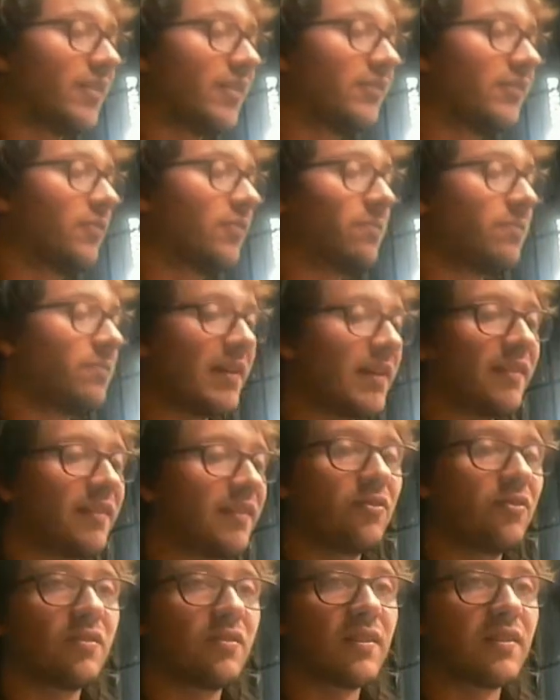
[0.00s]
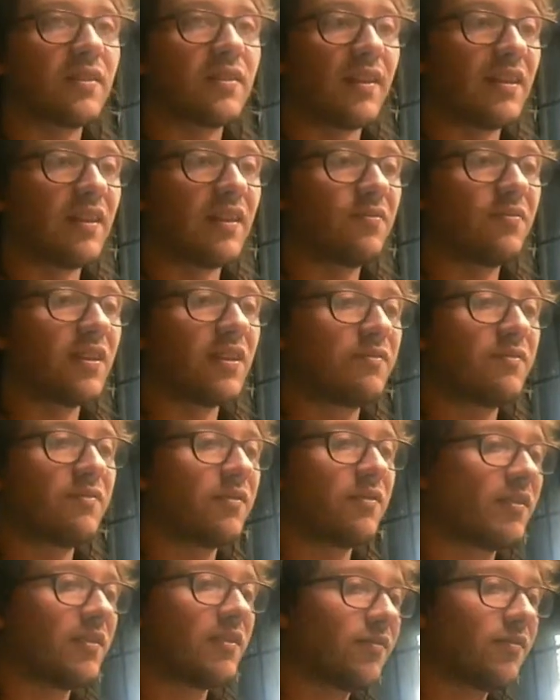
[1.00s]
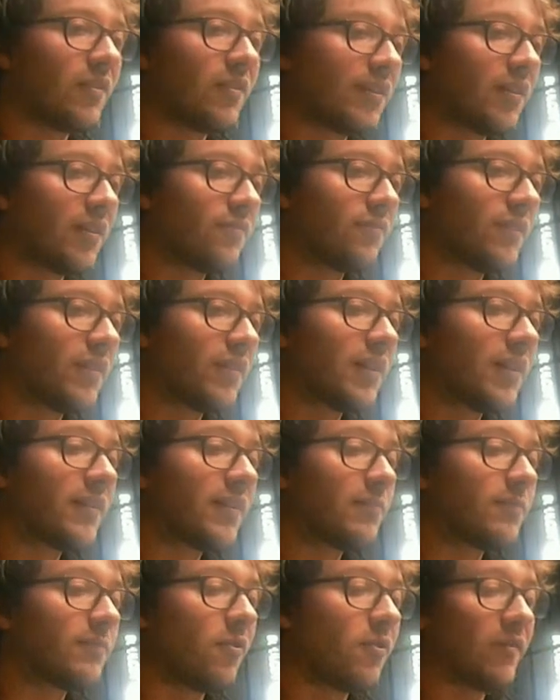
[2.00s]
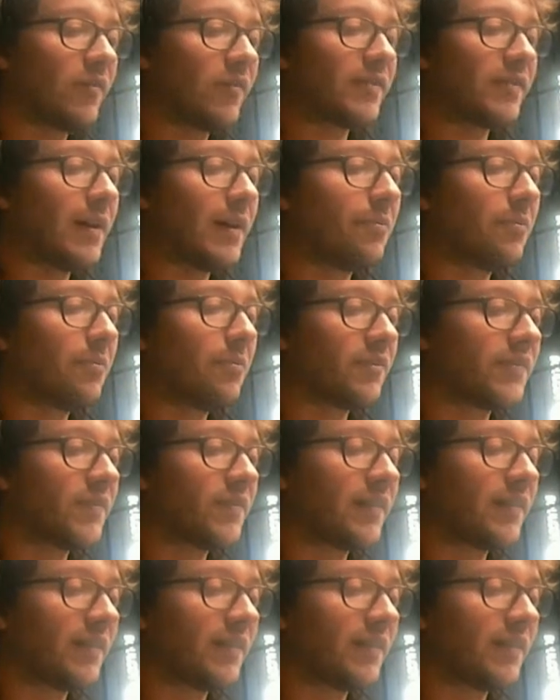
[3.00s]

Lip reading: So the Panasonic AV55 is a perfect example of this.